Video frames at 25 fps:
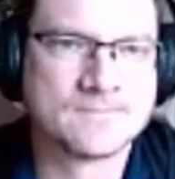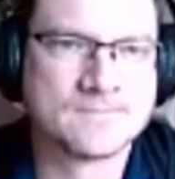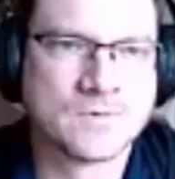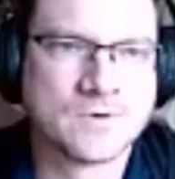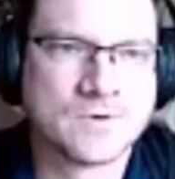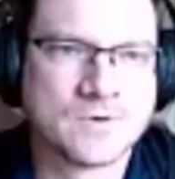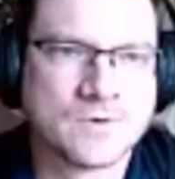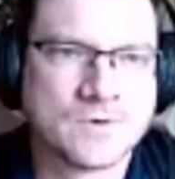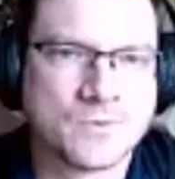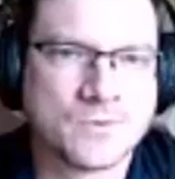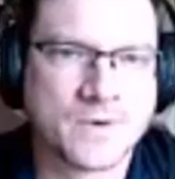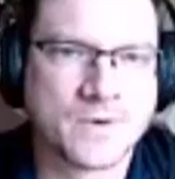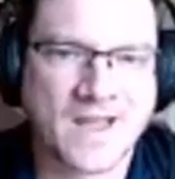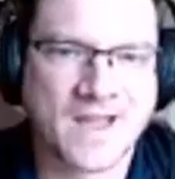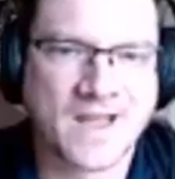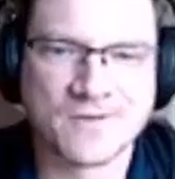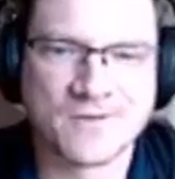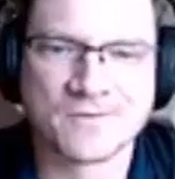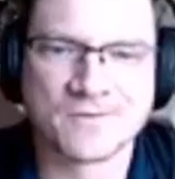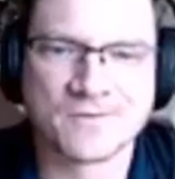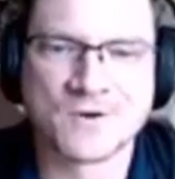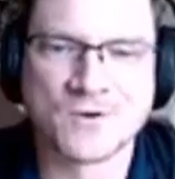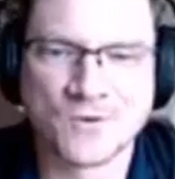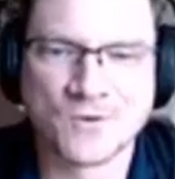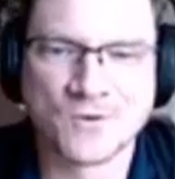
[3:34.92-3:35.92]
we have
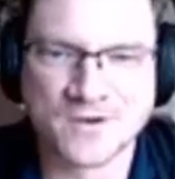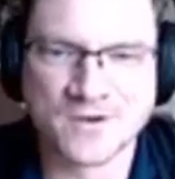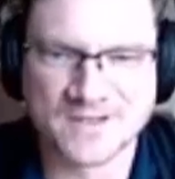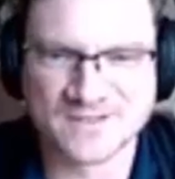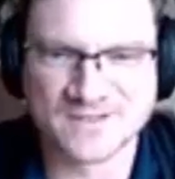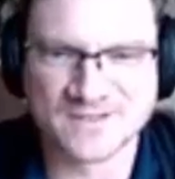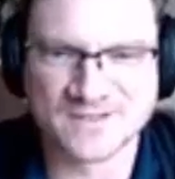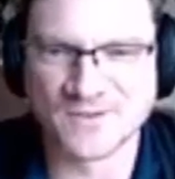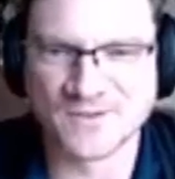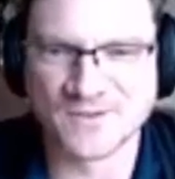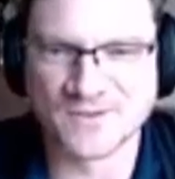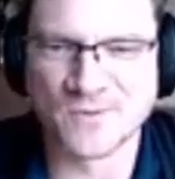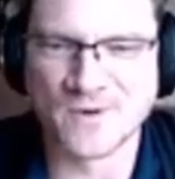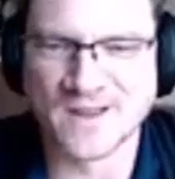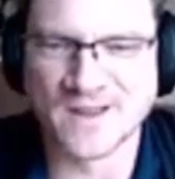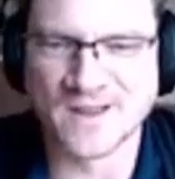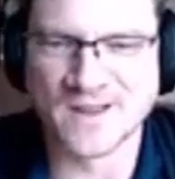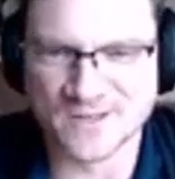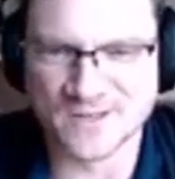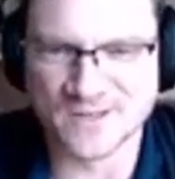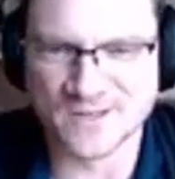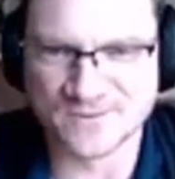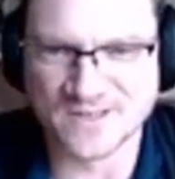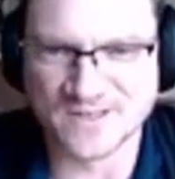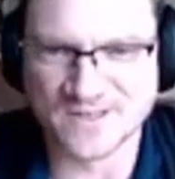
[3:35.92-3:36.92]
recordings of the way in
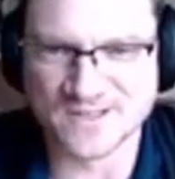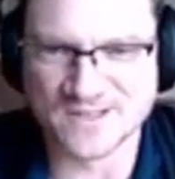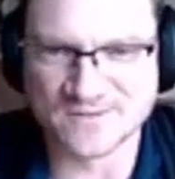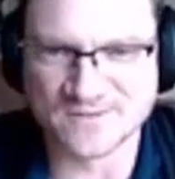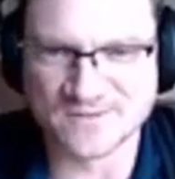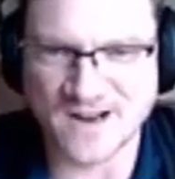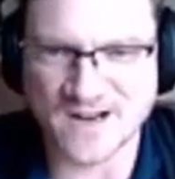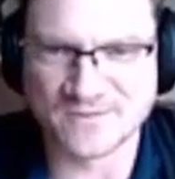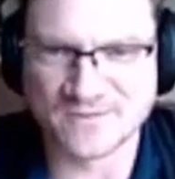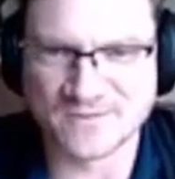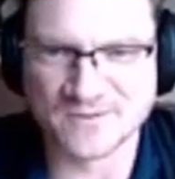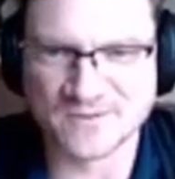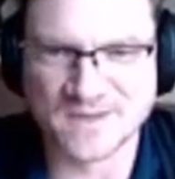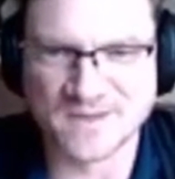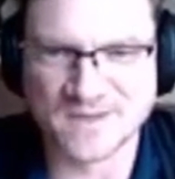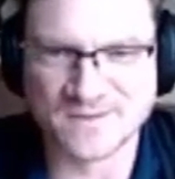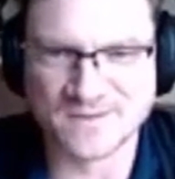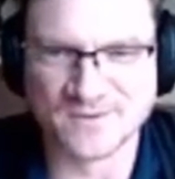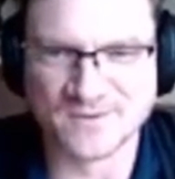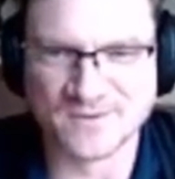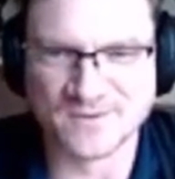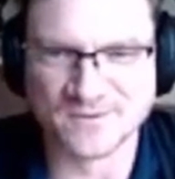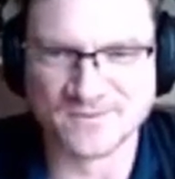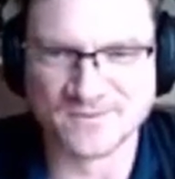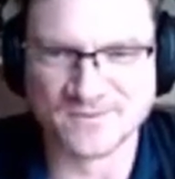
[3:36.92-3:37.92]
which we interact with
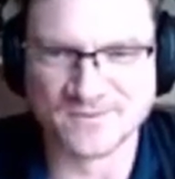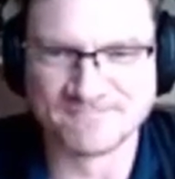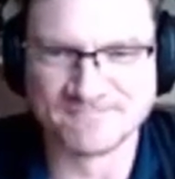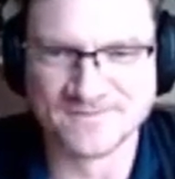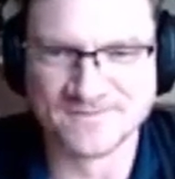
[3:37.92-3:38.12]
people.